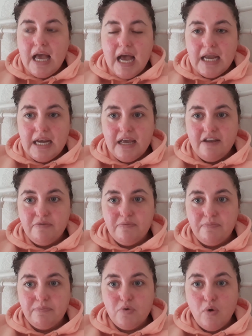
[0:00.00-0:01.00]
and I've
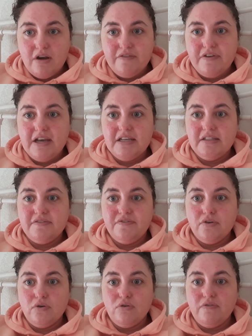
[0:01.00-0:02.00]
qualified
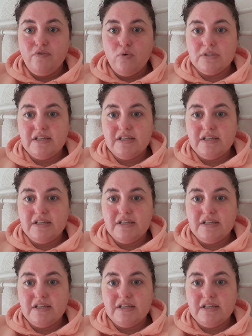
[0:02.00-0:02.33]
for 4